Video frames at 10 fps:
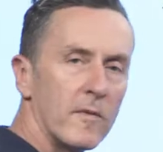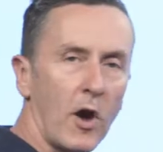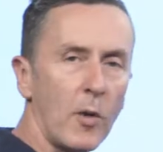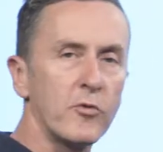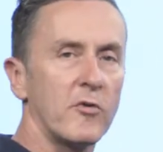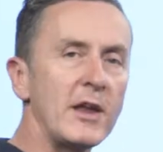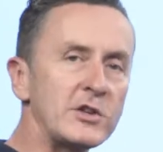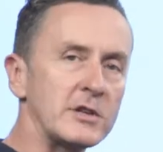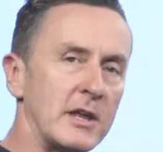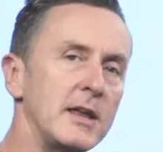
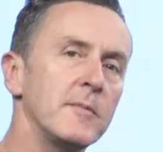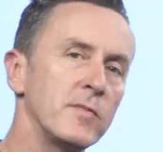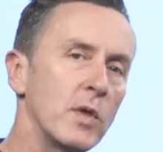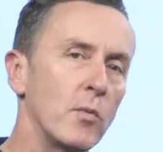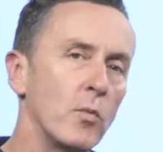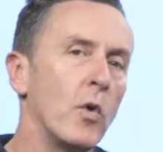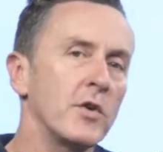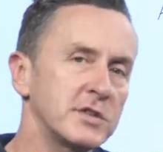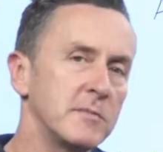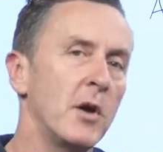Operationally,
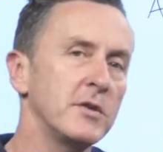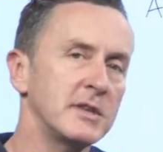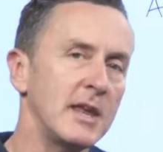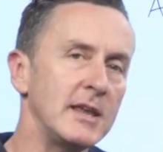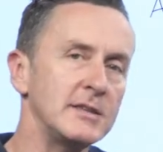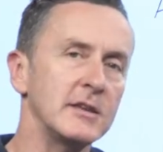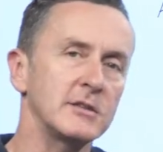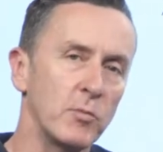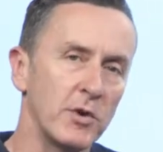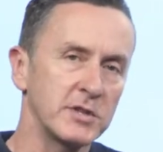what's the most easiest
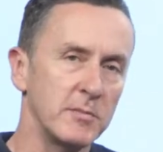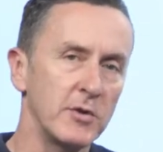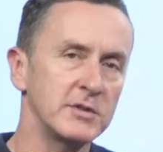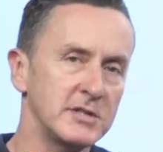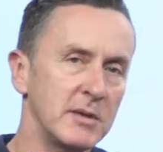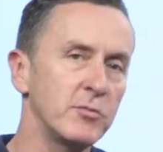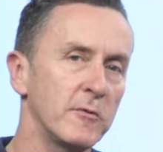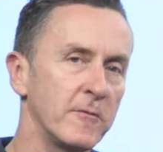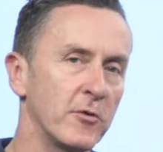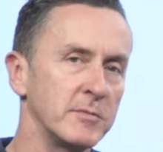and what's the most simple
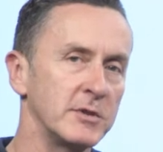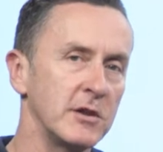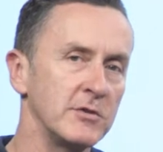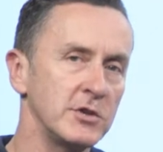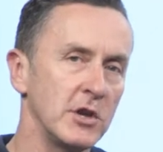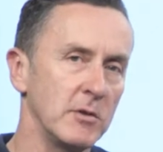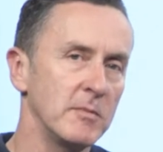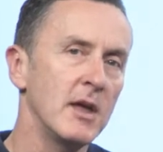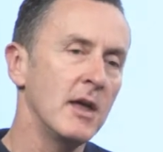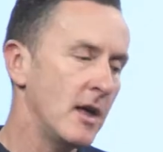for them to consume?
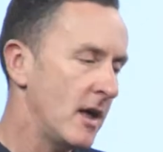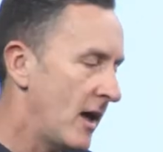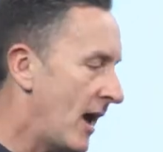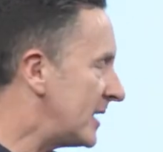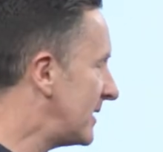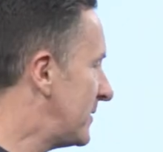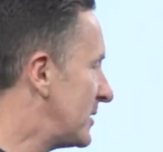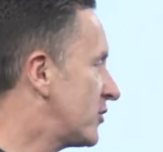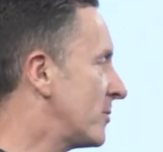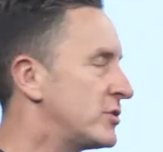And if they're
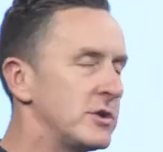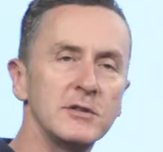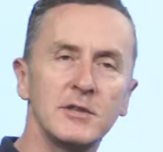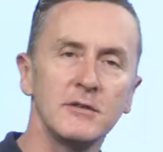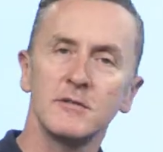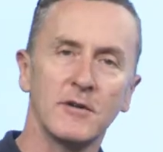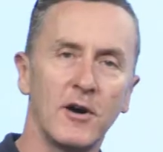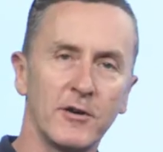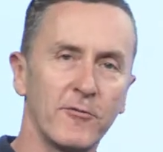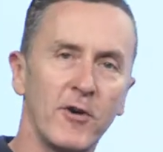troubleshooting
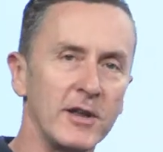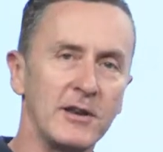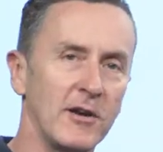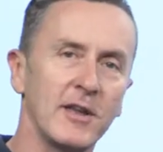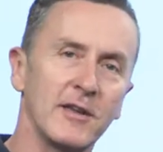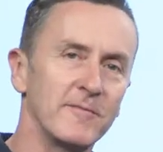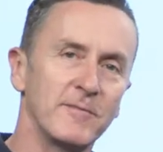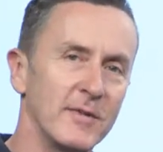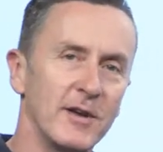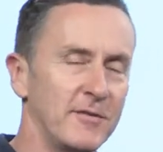on a Friday night
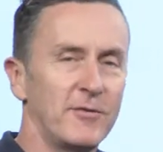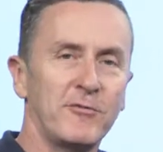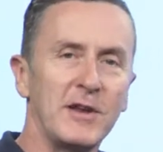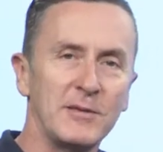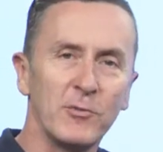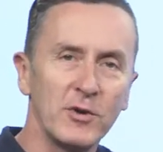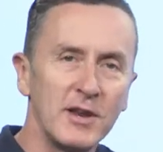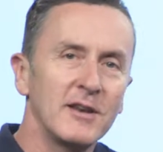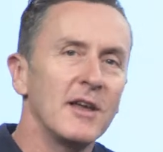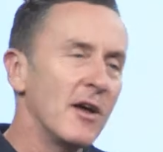at 3 in the morning,